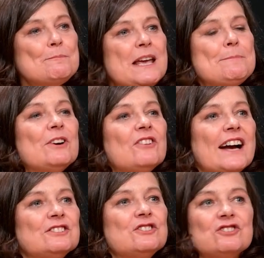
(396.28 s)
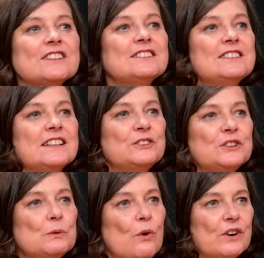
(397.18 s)
People are actually trusting
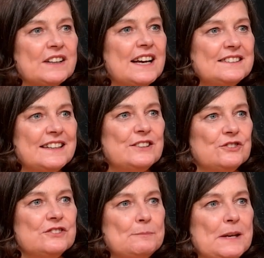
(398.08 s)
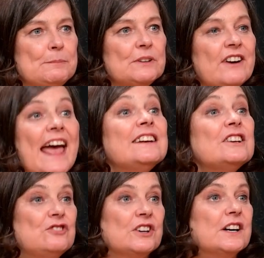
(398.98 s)
new organisations. People are
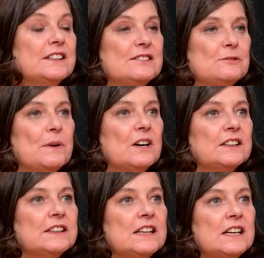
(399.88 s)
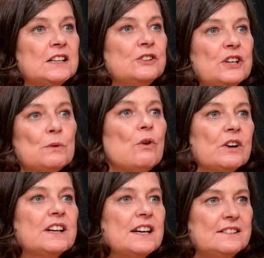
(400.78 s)
energised by new
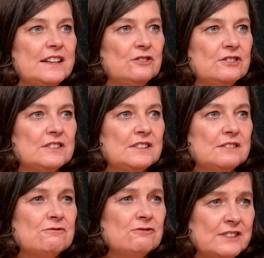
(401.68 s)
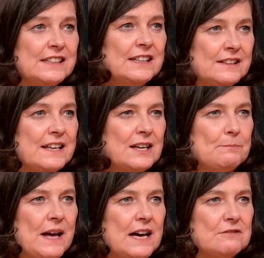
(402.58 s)
organisations that really think
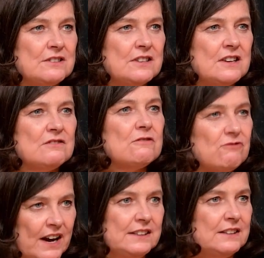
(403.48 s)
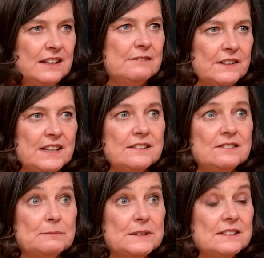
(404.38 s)
about the right thing for
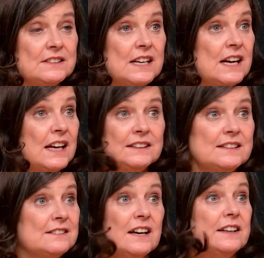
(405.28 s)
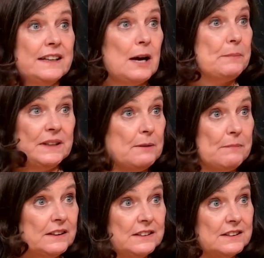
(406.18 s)
customers, and they're signing up in their
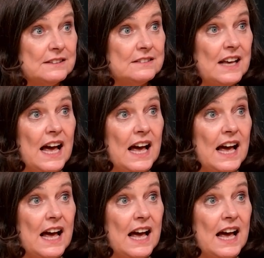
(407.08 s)
millions.